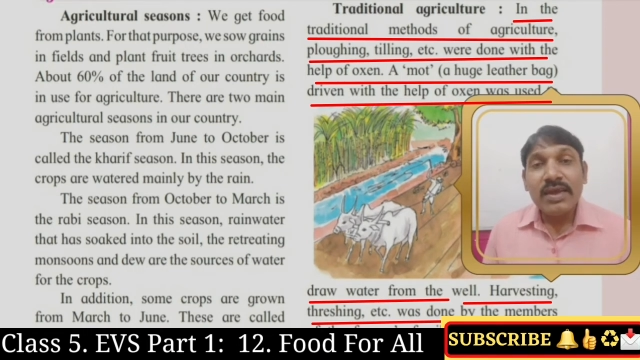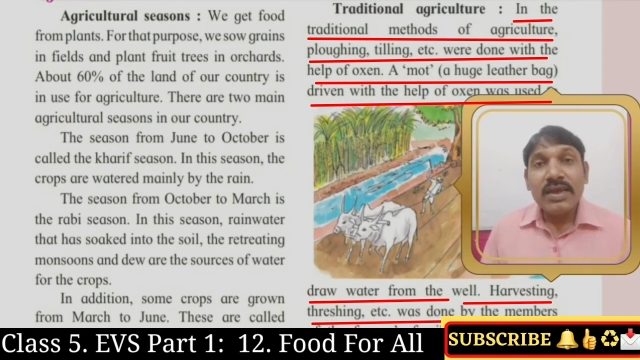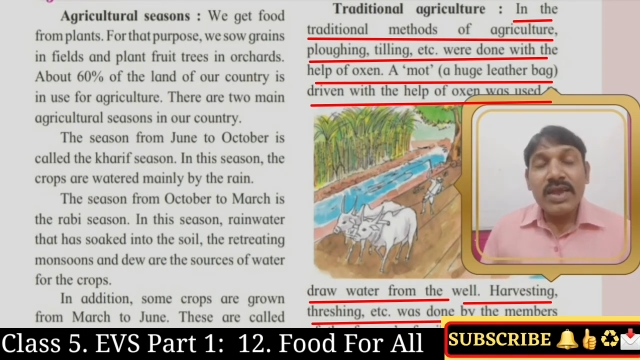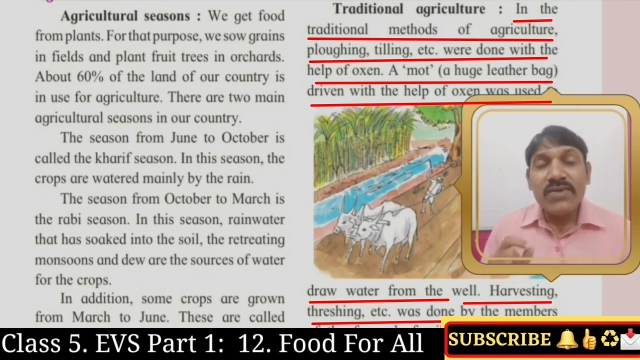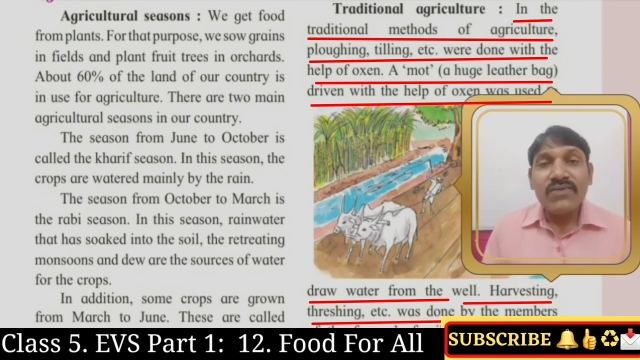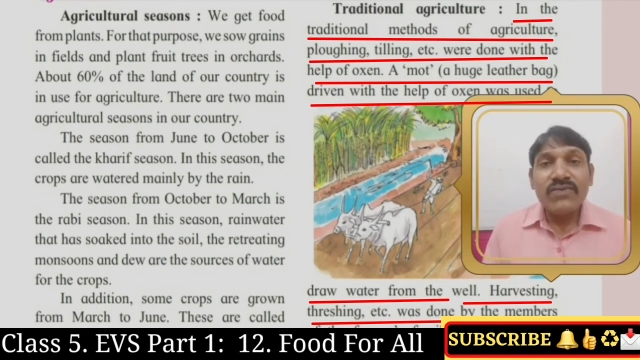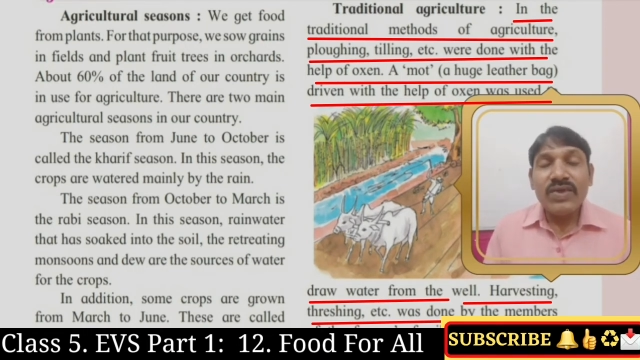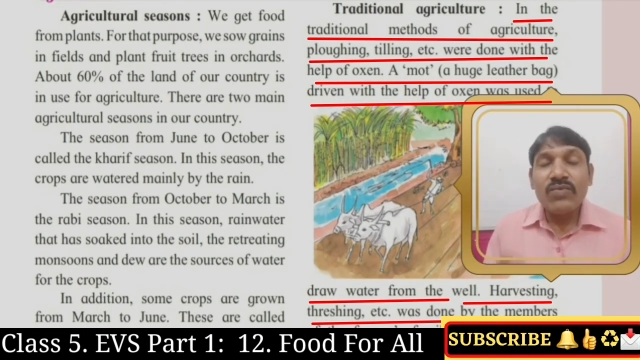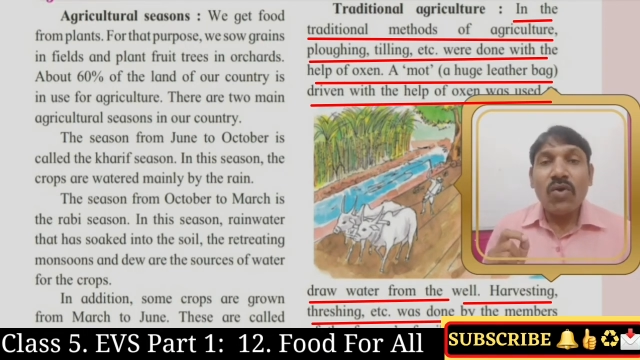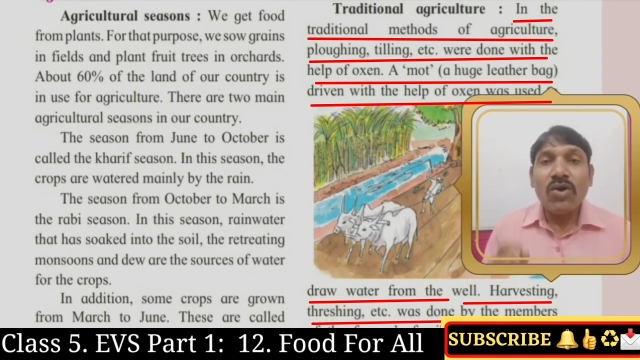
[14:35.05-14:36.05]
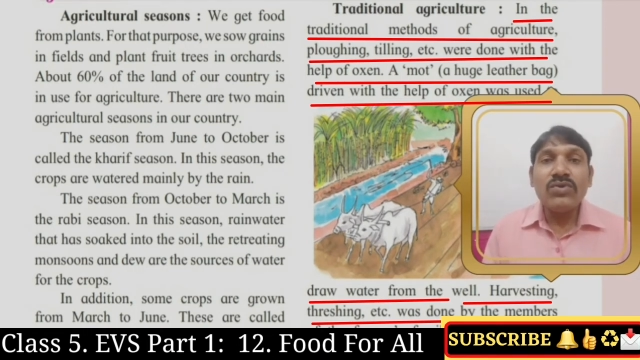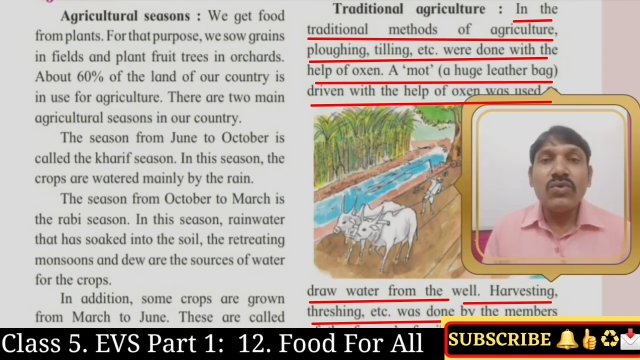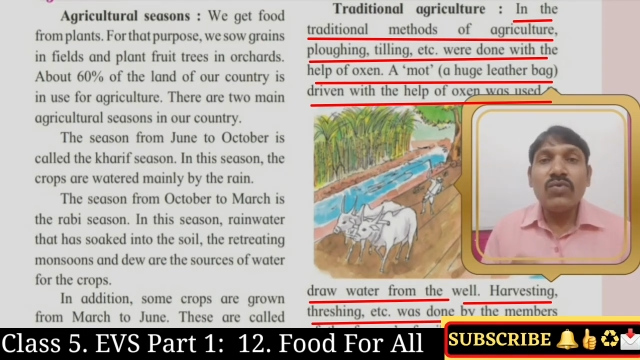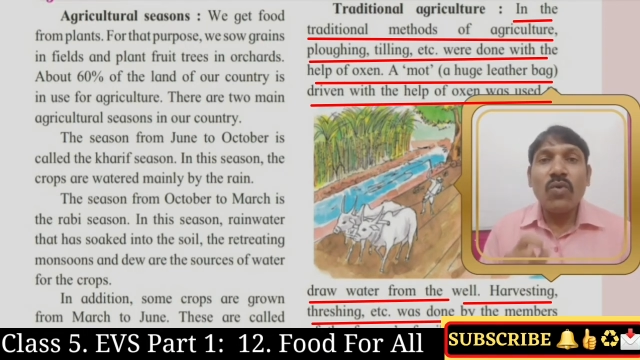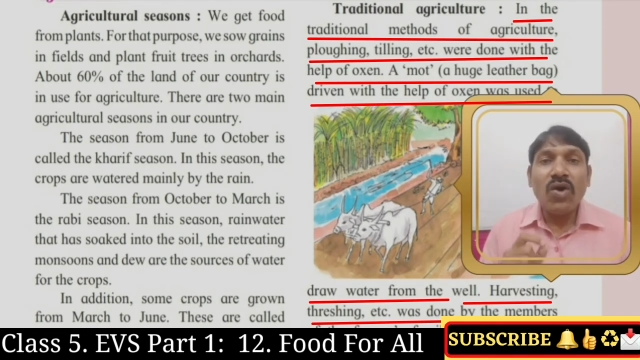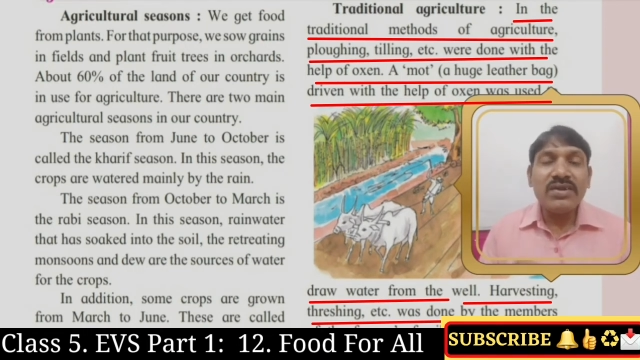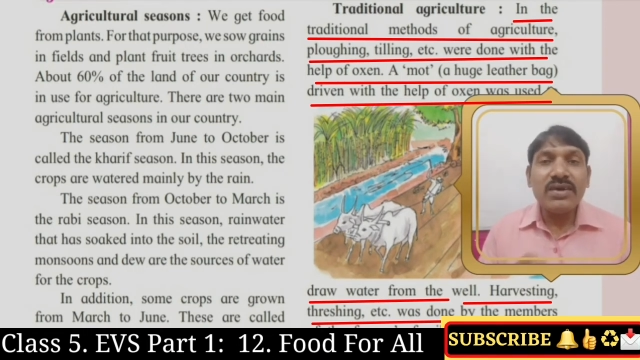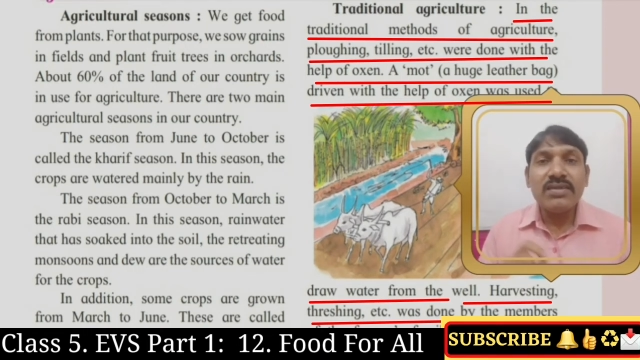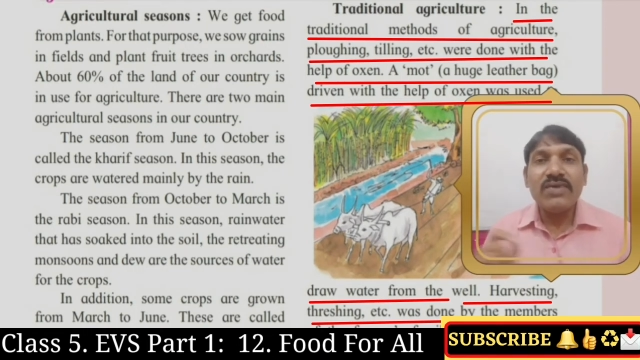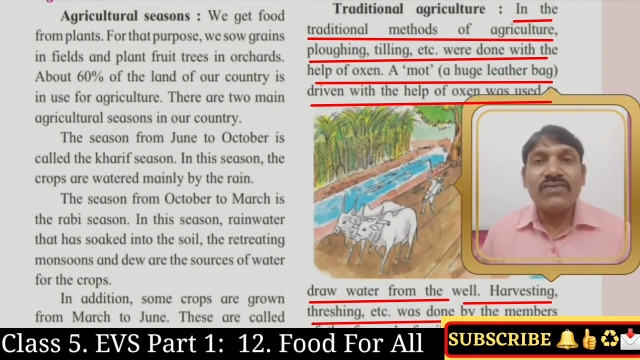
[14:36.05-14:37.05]
if they want to water
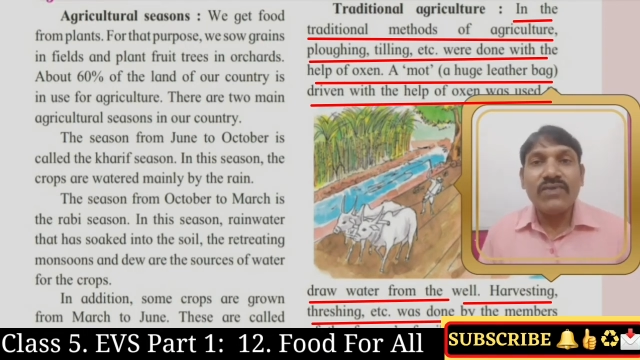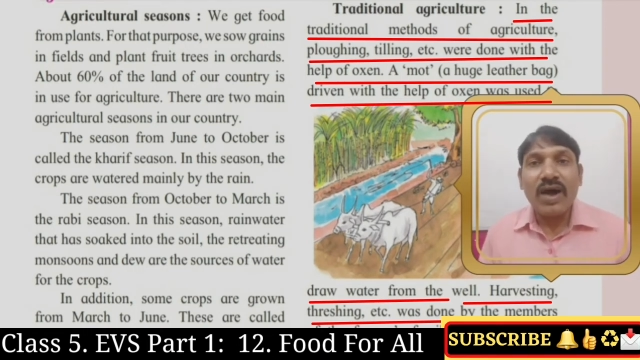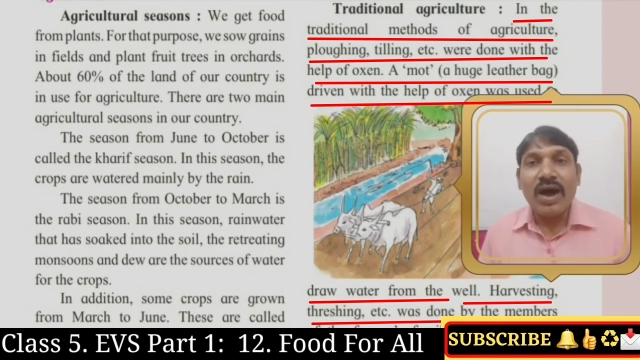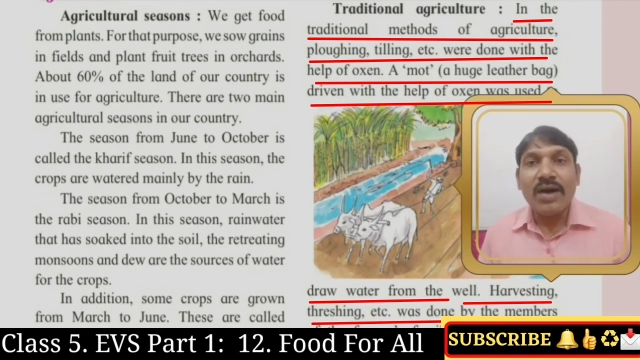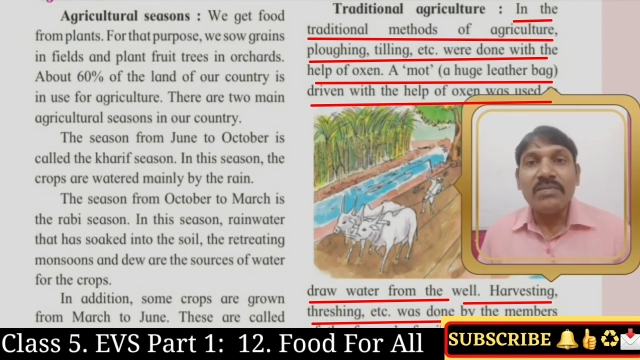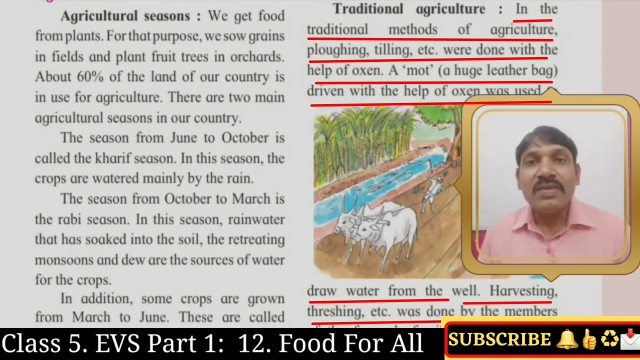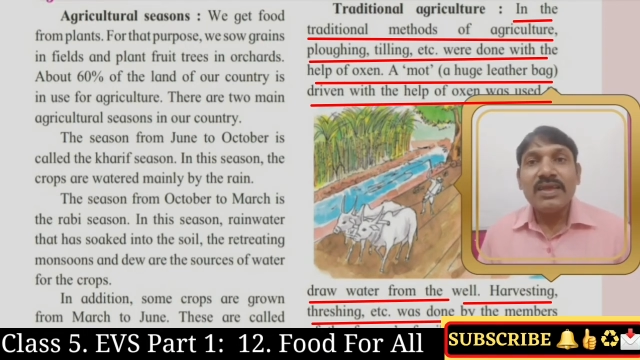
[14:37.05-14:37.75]
the farm,